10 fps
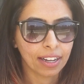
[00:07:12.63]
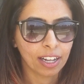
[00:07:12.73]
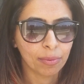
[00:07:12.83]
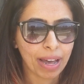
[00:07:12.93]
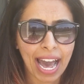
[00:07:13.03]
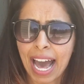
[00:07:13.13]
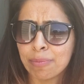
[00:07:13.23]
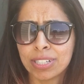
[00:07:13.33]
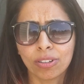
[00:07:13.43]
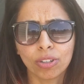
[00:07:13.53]

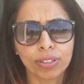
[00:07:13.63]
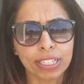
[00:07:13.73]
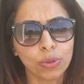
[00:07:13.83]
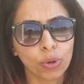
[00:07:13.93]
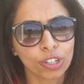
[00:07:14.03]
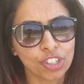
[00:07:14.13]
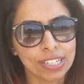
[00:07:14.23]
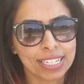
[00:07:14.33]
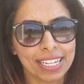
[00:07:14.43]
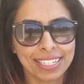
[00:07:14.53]
Absolutely
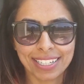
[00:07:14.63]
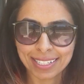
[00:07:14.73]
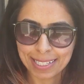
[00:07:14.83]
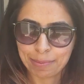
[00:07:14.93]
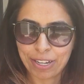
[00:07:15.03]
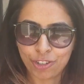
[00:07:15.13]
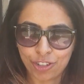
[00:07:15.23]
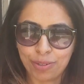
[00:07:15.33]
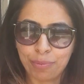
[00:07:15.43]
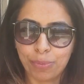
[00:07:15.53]
gorgeous. It is a
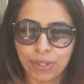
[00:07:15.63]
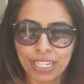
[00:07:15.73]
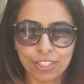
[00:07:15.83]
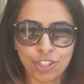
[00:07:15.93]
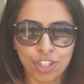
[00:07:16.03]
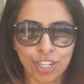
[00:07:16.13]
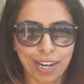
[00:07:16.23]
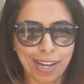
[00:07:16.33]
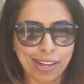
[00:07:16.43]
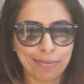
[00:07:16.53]
suspension bridge,
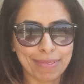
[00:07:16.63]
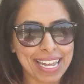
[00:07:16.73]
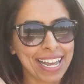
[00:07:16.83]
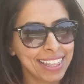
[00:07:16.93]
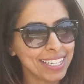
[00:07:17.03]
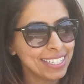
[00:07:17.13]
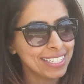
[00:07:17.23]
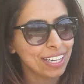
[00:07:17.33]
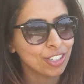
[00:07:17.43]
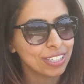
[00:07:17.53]
and I think
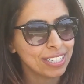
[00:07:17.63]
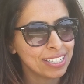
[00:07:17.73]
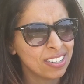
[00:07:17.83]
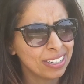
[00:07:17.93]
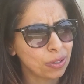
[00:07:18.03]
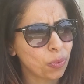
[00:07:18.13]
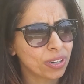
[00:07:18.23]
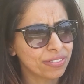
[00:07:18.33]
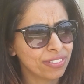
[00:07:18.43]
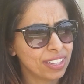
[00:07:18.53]
it's actually considered like
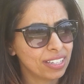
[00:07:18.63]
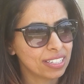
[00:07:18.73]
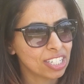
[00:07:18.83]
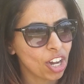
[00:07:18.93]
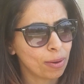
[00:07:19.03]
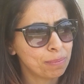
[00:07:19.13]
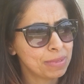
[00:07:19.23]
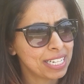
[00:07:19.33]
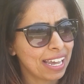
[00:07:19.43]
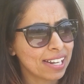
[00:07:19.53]
one of the top
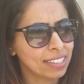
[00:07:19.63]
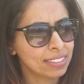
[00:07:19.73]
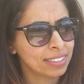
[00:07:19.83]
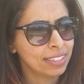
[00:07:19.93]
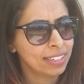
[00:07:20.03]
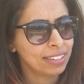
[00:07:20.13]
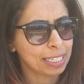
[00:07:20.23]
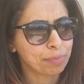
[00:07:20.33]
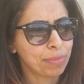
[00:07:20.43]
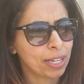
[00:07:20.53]
10
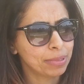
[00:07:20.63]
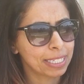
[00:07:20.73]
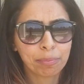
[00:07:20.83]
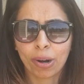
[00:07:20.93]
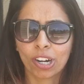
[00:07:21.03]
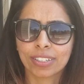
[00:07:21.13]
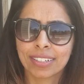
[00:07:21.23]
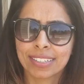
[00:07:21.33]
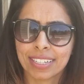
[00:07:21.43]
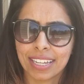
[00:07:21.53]
like public
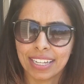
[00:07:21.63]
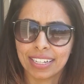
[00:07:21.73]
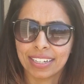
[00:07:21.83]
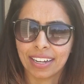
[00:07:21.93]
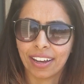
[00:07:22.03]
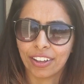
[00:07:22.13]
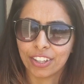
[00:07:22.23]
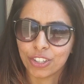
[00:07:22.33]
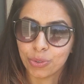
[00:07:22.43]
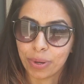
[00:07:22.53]
parks in
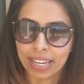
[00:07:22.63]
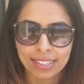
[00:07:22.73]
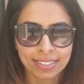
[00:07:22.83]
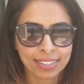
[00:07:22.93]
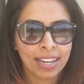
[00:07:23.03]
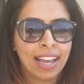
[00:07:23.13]
the US.